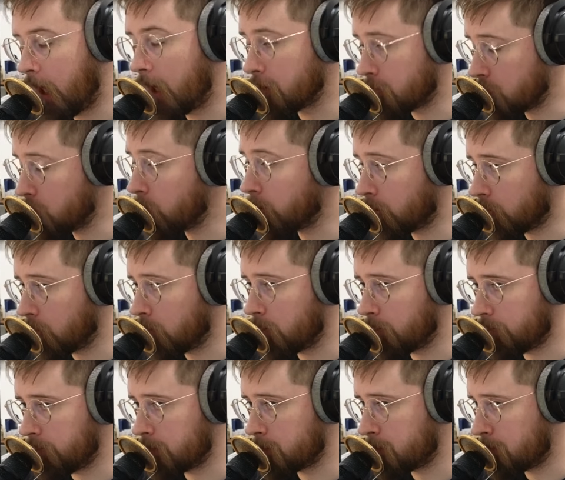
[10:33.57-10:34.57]
I do agree
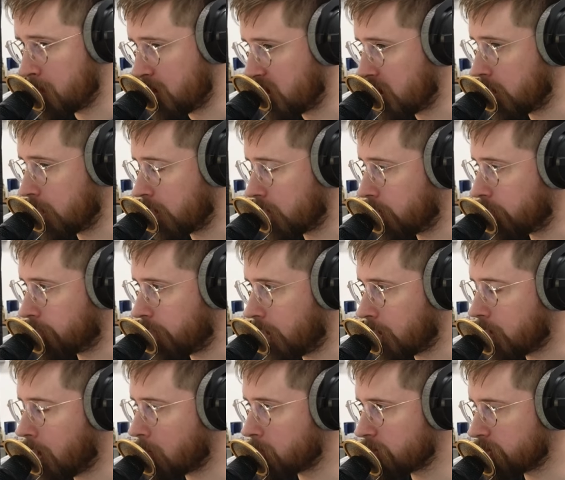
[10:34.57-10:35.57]
with this being an
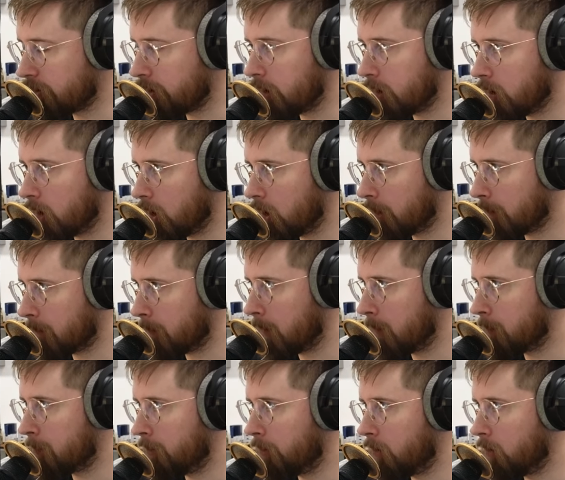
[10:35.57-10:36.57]
event. I was seeing a lot of
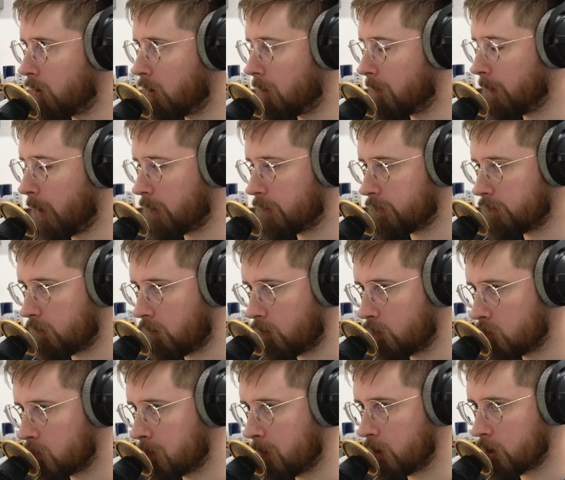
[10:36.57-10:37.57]
people on Mastodon,
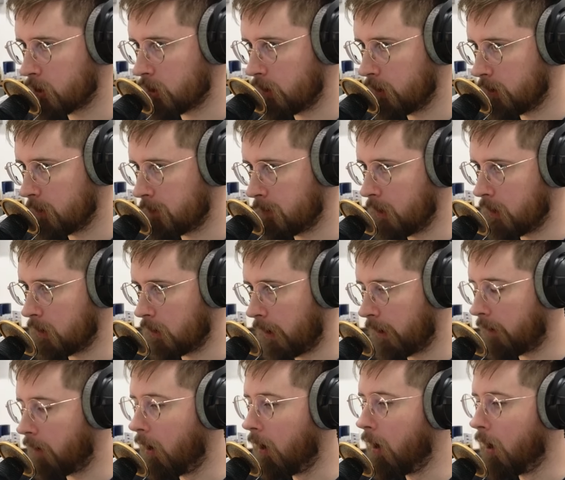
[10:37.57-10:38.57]
especially, being
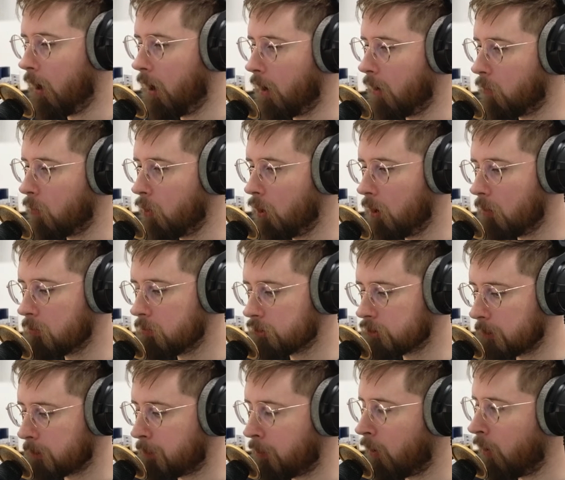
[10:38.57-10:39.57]
like, "Oh, yeah. what
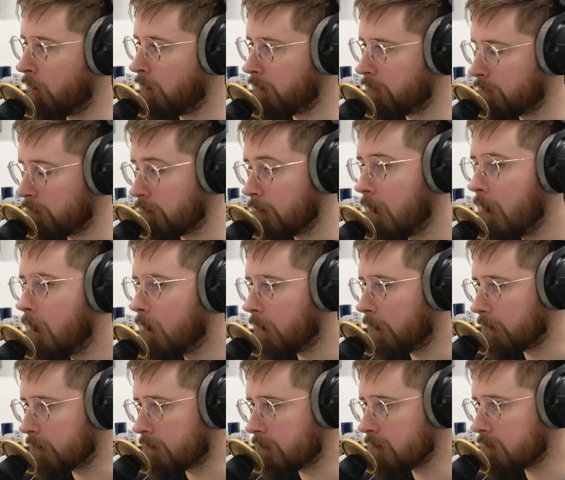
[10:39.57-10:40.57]
was the point of it?"
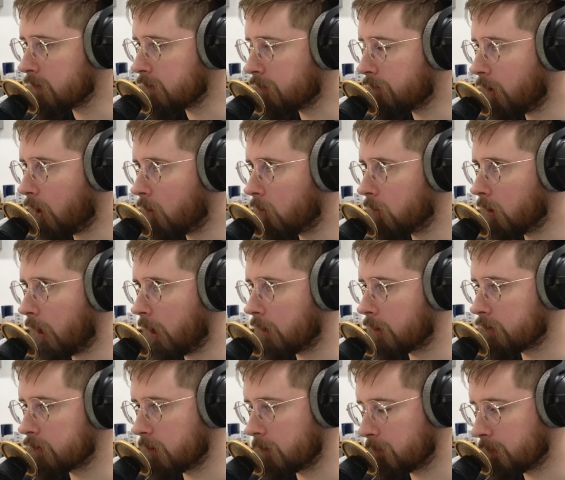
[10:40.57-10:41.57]
Like this felt
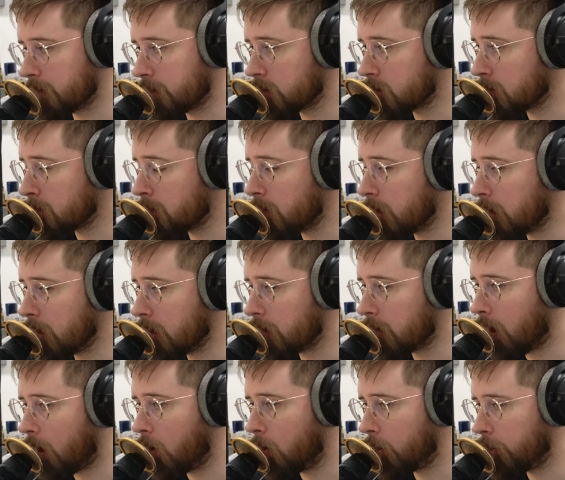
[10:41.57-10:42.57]
like something to me.
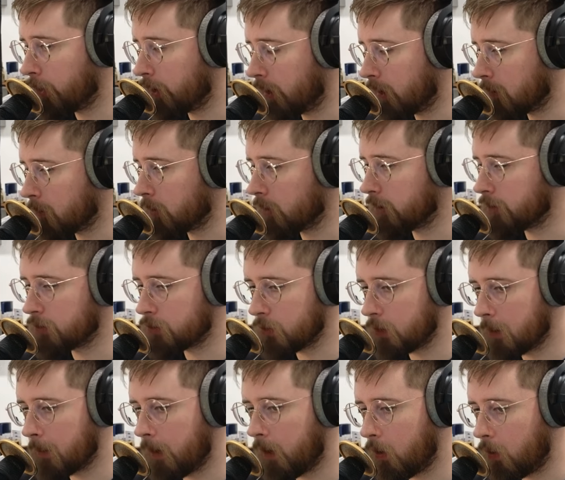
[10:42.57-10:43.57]
The whole thing. We're going to
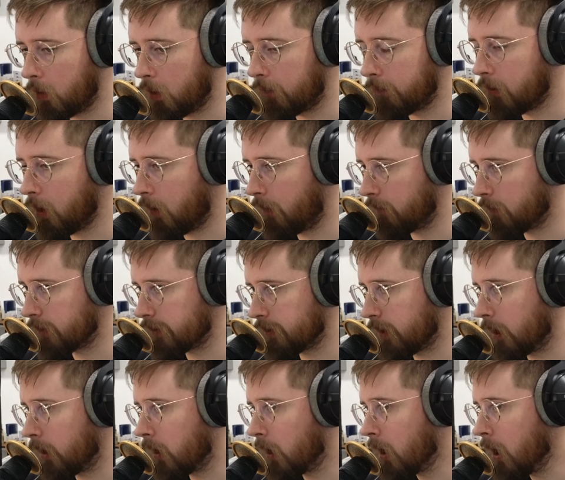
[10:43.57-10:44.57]
talk about all of it,
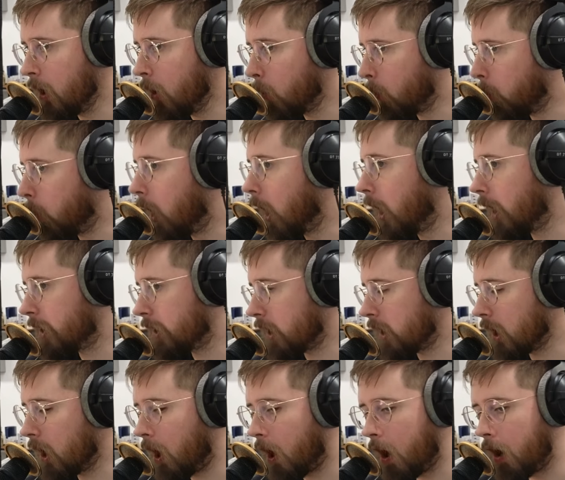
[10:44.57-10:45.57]
obviously,
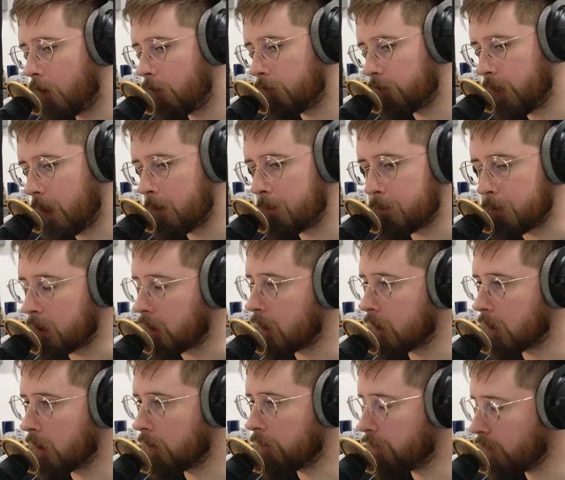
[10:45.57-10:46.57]
worthy of there
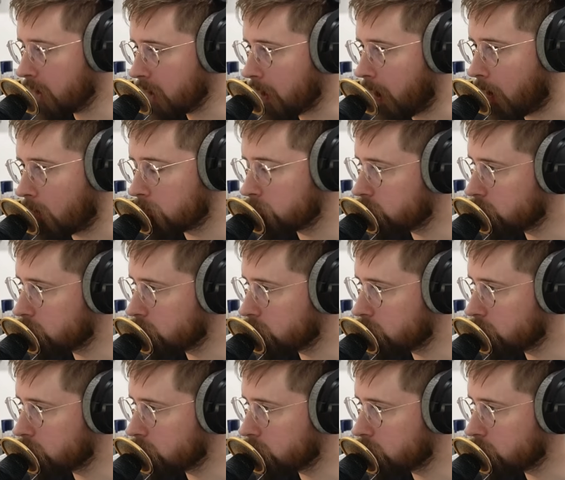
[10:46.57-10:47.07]
being a video.